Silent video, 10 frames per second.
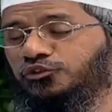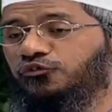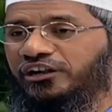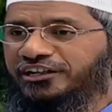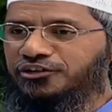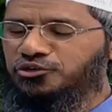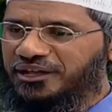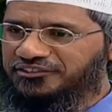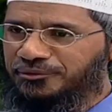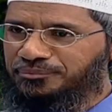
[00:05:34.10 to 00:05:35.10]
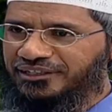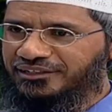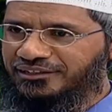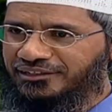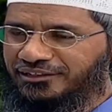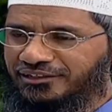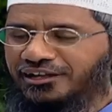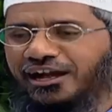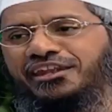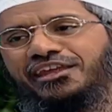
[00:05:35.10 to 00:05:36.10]
So for a deed to be accepted,
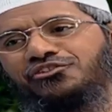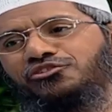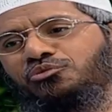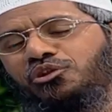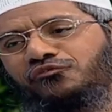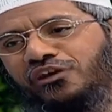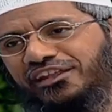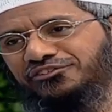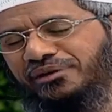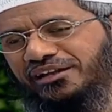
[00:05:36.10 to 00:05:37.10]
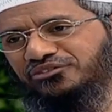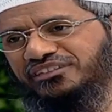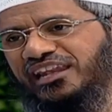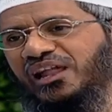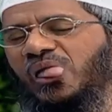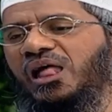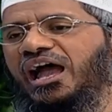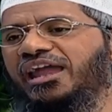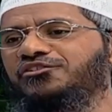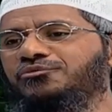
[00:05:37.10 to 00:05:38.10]
a niyah should be only for Allah subhanahu wa ta'ala,
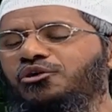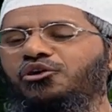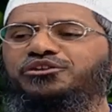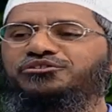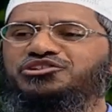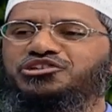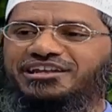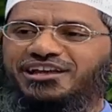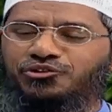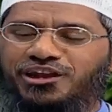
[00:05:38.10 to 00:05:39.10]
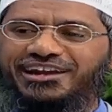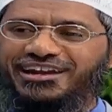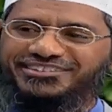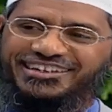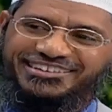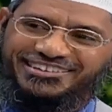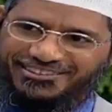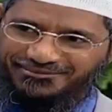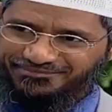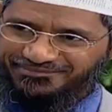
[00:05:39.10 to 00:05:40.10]
and it should be according to the Sharia, Quran and Sahih Hadith.